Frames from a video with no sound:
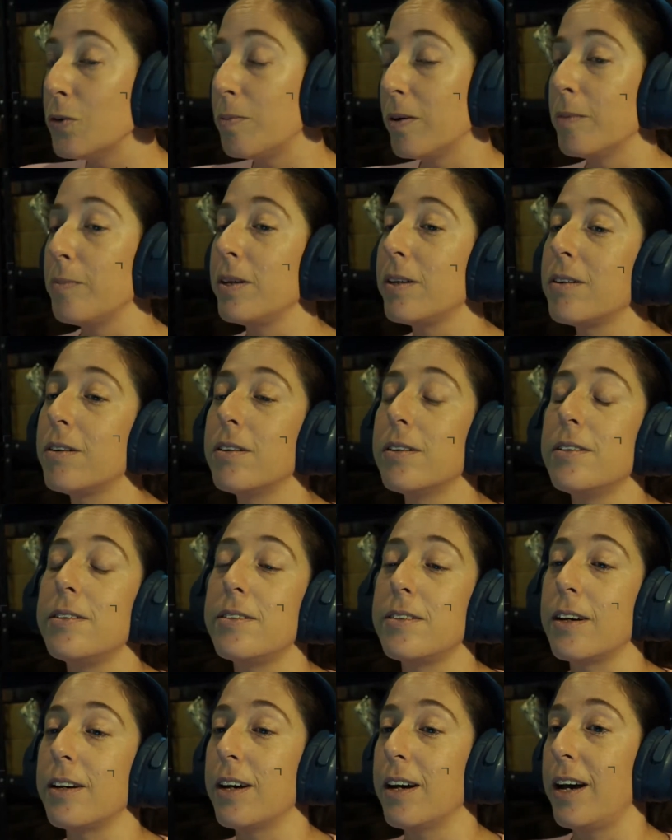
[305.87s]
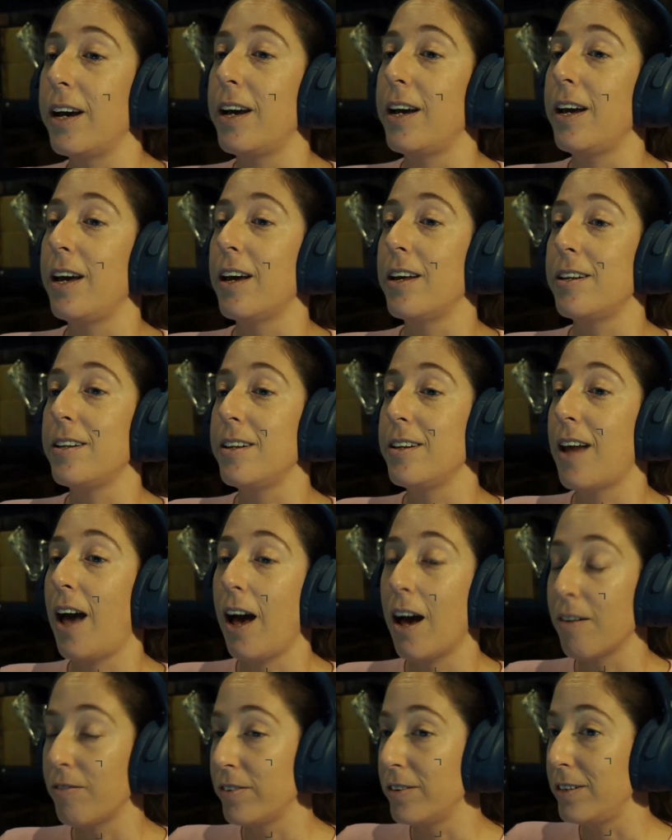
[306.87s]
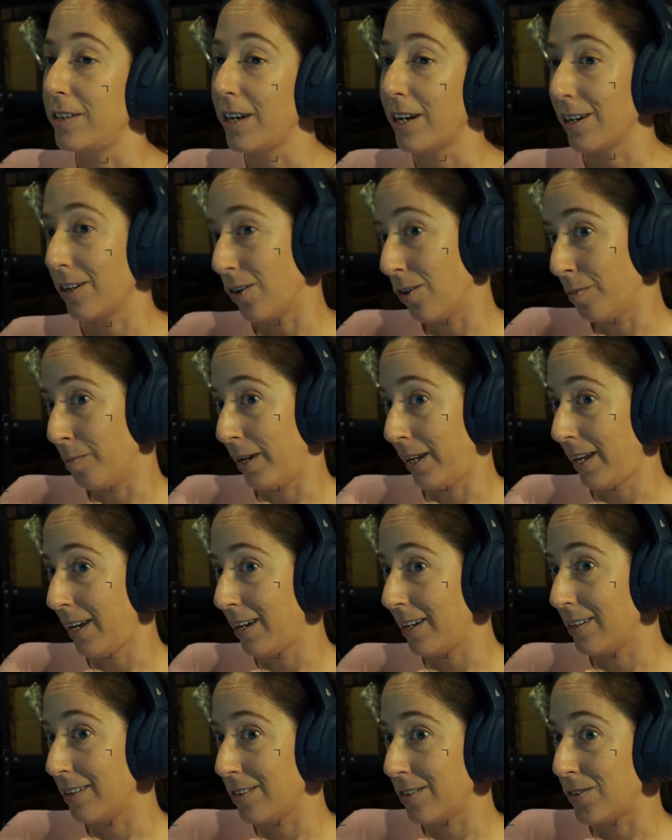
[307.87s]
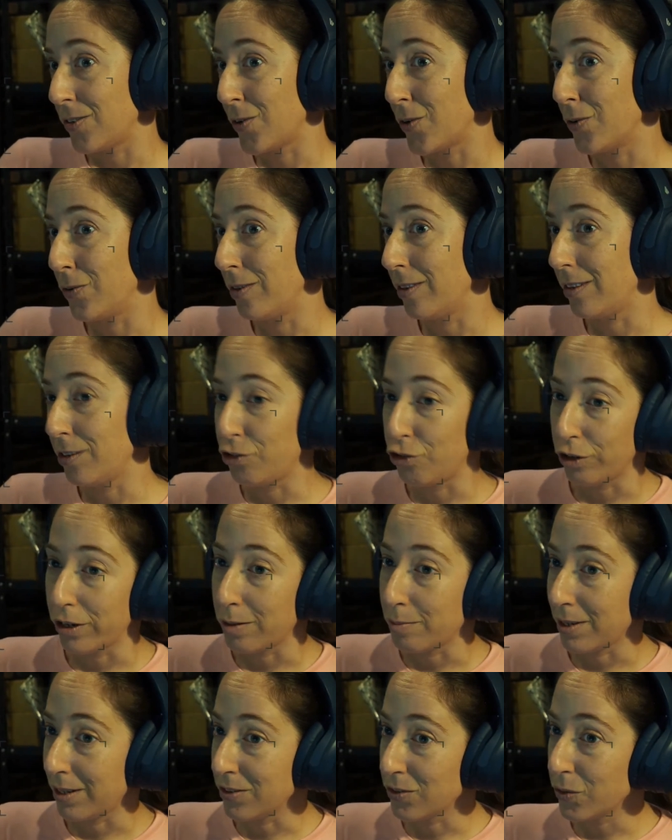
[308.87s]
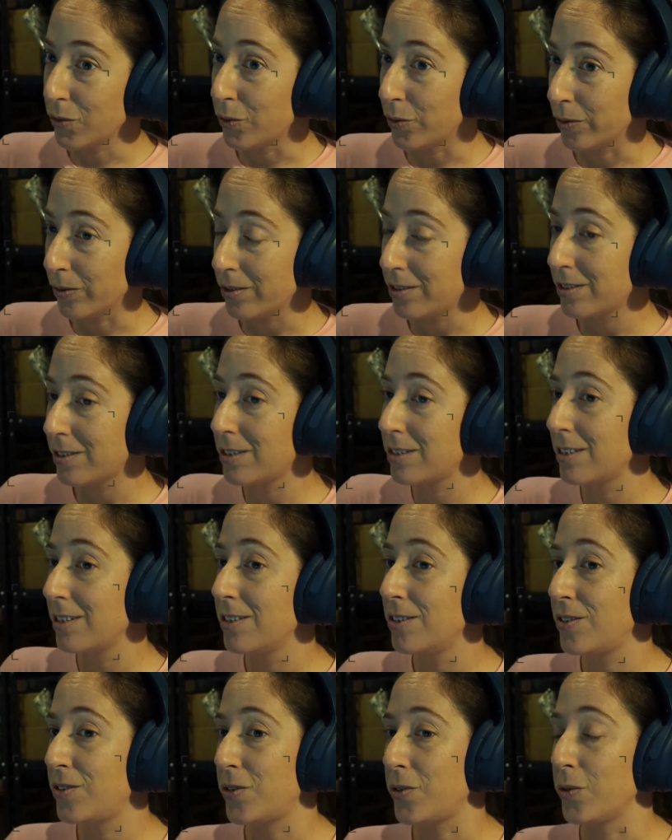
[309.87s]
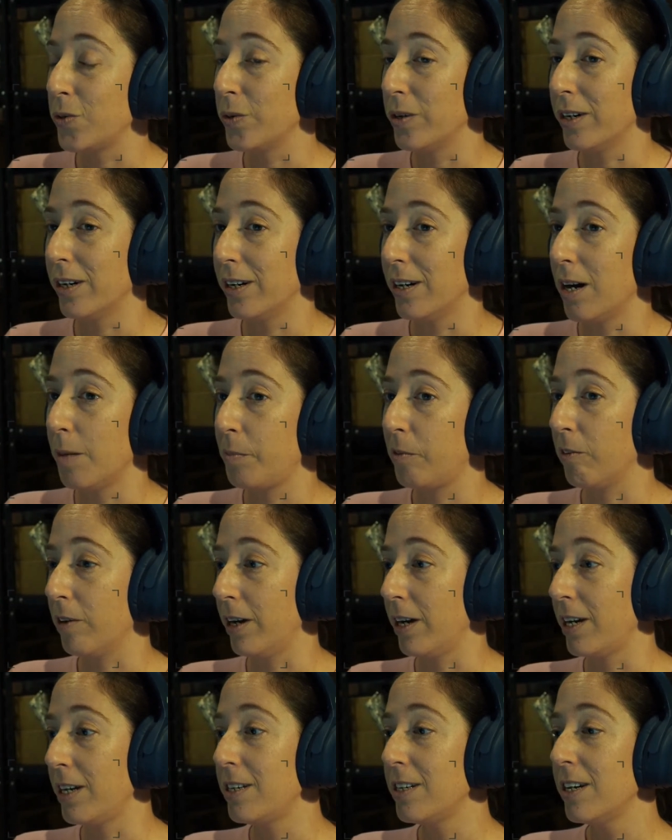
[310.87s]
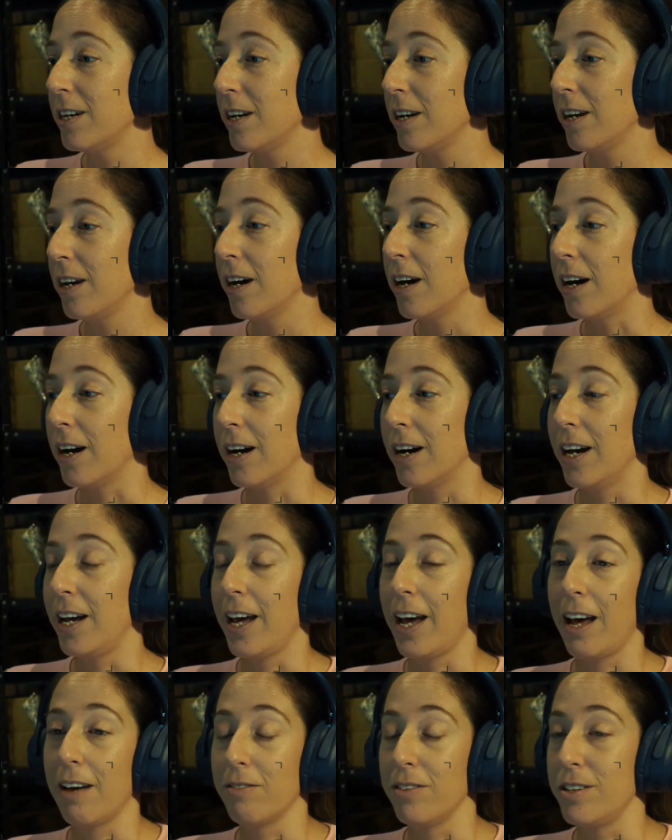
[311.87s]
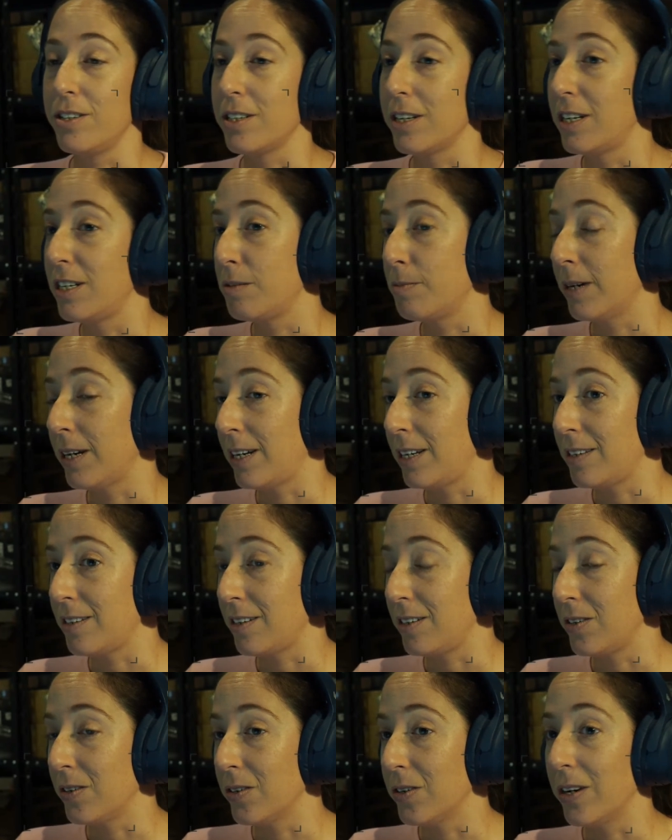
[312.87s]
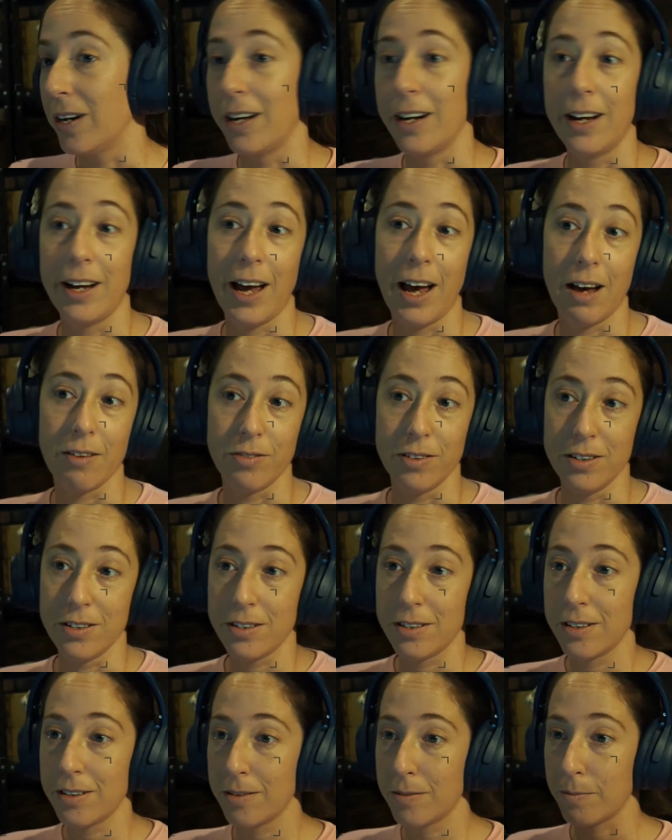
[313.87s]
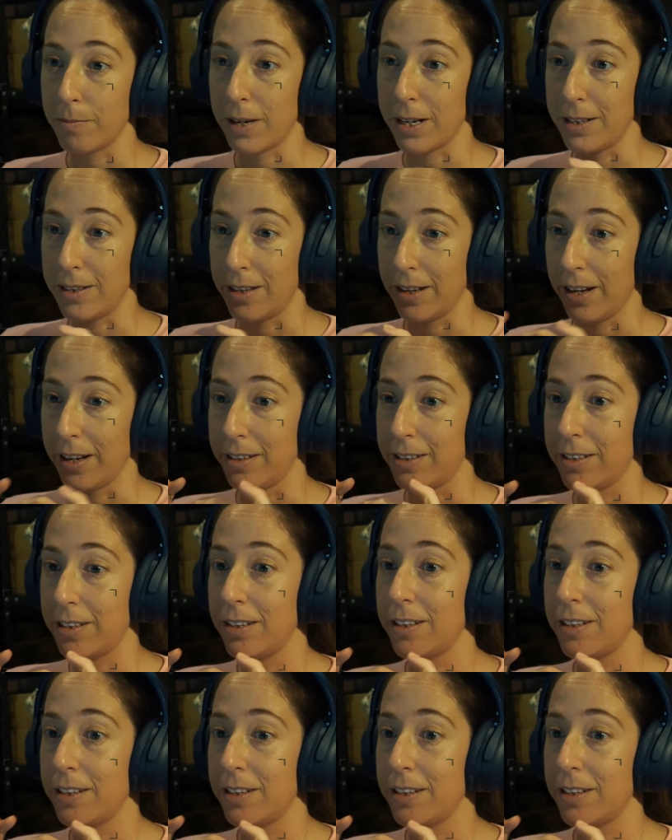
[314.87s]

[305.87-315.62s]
but because I haven't yet got my hands on the Dream exhaust to upgrade, I haven't changed my ECU and I haven't made that